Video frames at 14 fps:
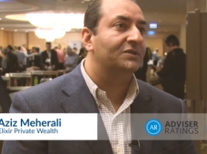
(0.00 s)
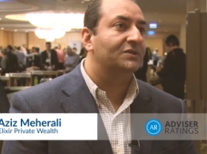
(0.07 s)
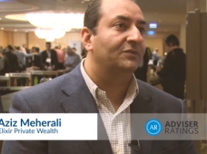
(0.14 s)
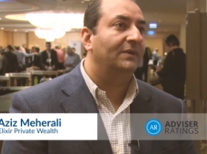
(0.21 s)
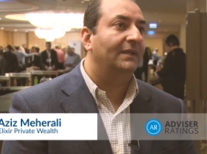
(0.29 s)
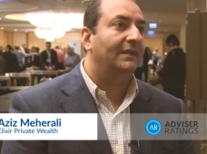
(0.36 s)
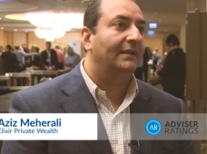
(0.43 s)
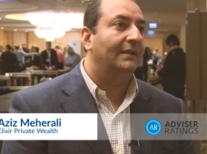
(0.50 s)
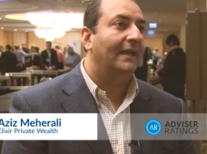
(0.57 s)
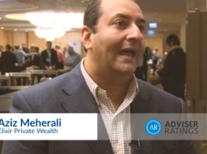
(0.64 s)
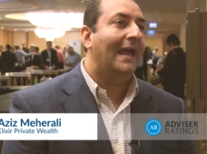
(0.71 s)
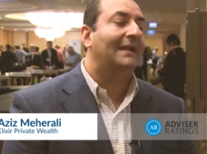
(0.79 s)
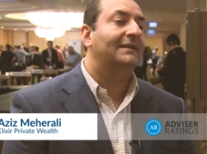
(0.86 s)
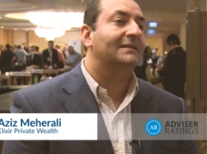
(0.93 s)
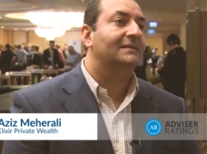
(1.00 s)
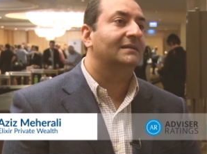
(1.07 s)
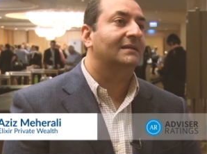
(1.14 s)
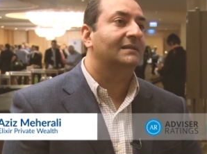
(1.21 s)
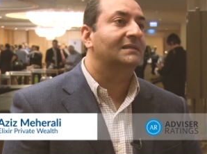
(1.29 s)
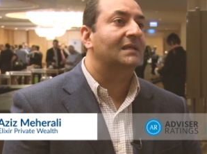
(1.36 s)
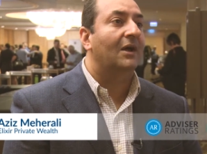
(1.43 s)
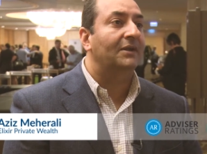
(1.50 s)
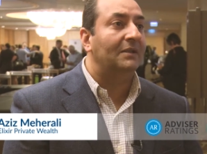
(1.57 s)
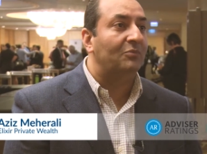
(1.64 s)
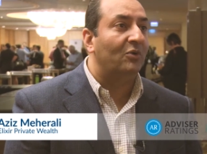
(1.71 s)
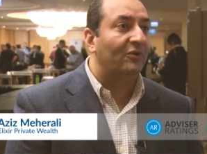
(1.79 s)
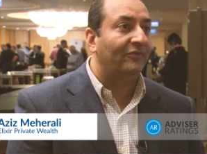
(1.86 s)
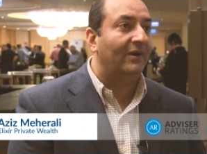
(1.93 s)
So we act as a sounding
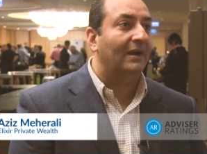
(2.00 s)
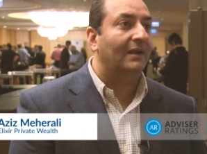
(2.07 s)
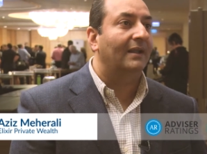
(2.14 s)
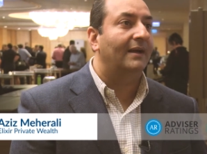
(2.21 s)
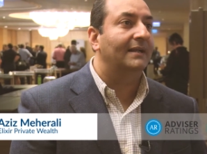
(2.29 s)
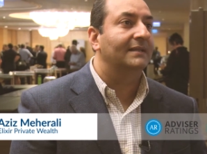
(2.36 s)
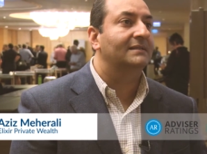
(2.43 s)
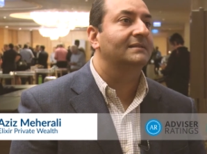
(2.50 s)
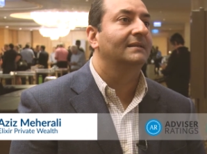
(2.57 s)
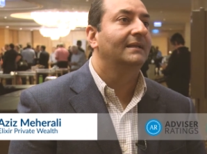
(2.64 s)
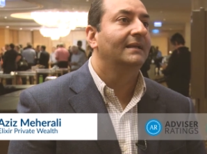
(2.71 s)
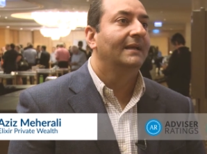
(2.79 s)
board for our clients.